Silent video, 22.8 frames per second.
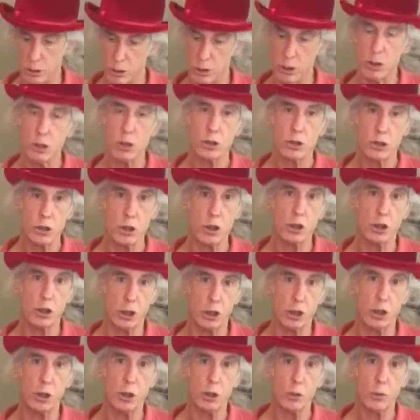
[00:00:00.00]
because she
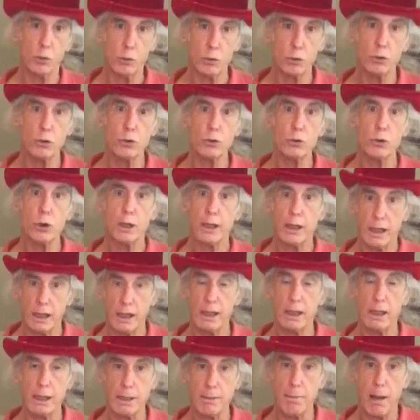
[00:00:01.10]
can woo
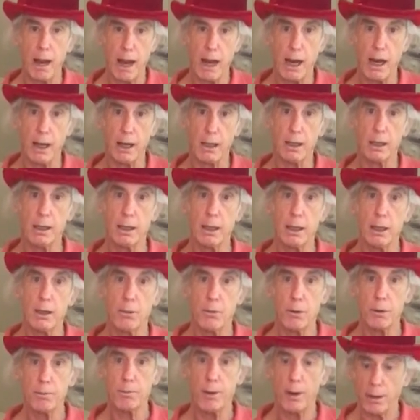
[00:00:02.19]
any man. When